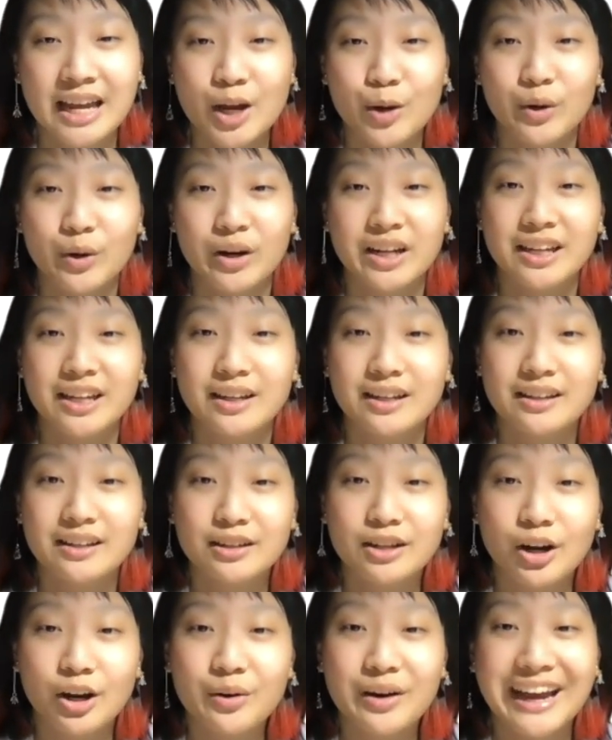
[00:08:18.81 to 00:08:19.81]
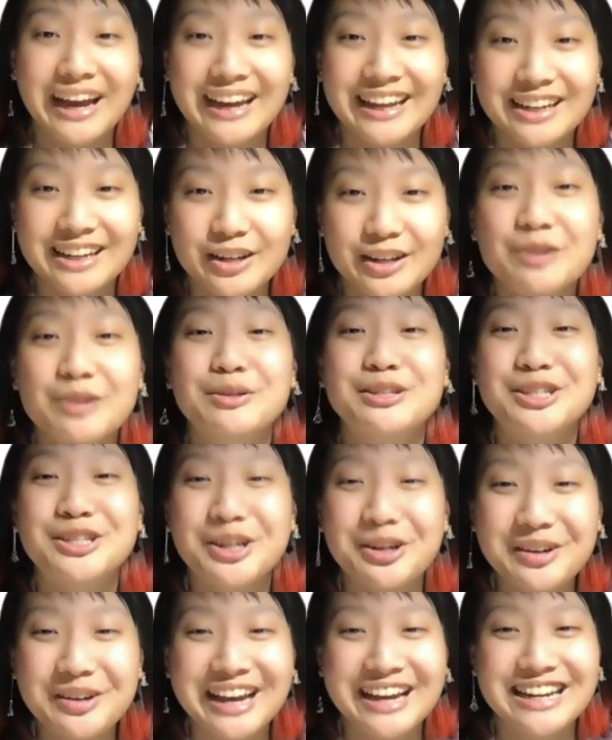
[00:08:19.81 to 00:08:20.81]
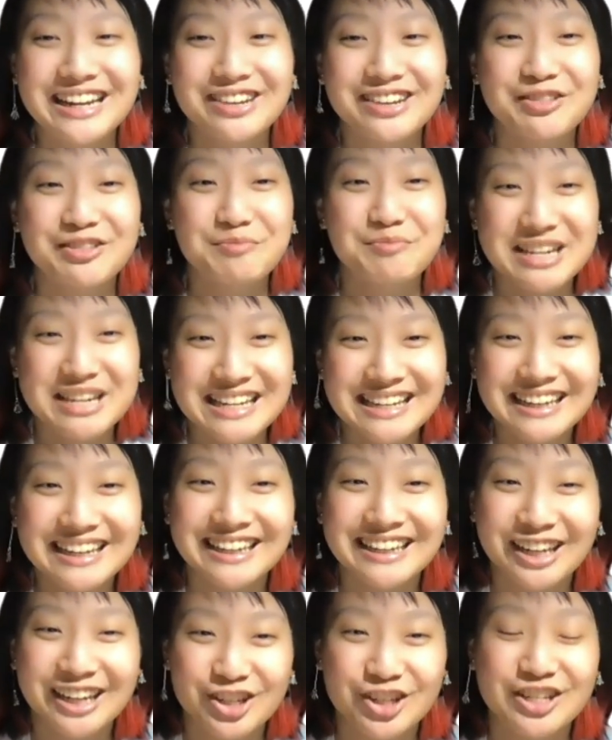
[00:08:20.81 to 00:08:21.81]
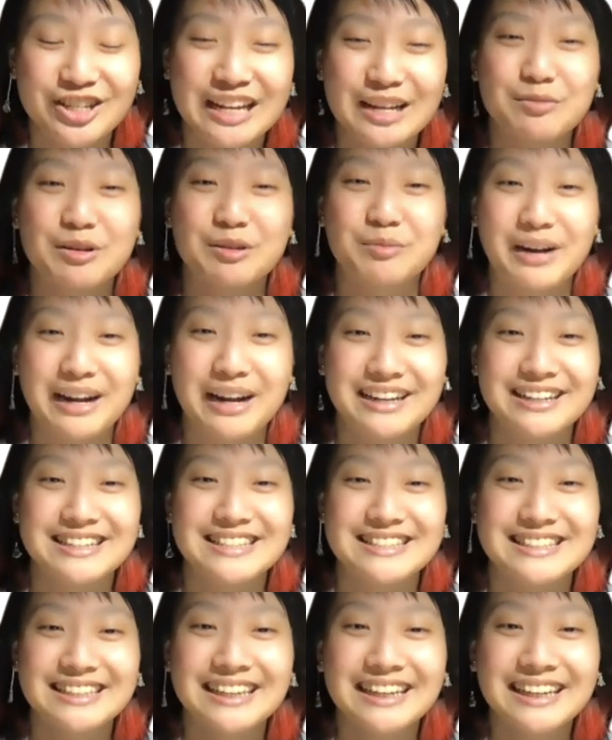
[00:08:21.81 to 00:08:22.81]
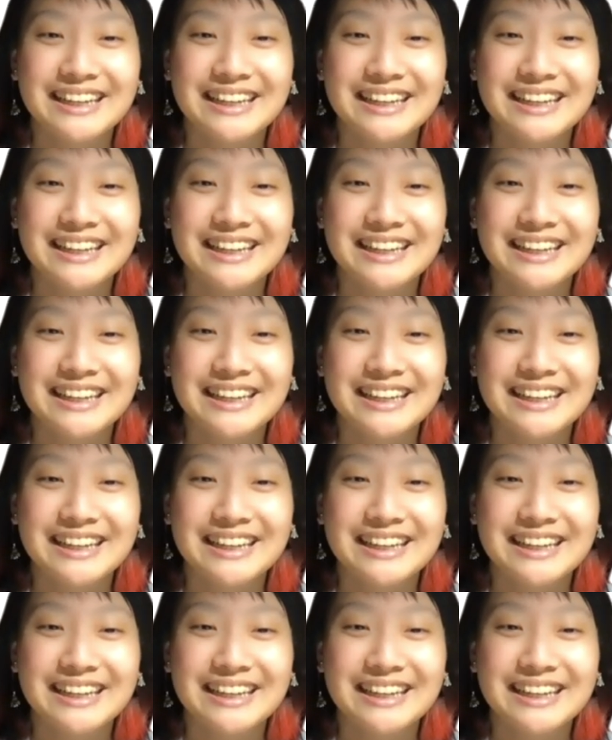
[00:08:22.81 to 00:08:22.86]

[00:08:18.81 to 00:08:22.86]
where he was co-head of the media and entertainment practice.